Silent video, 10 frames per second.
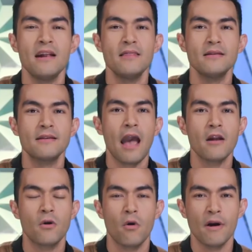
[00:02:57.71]
in this
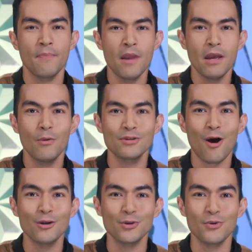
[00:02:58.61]
category. He was
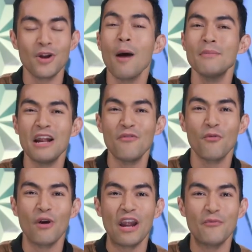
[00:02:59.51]
also nominated
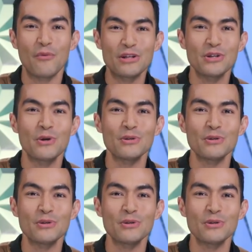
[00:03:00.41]
for original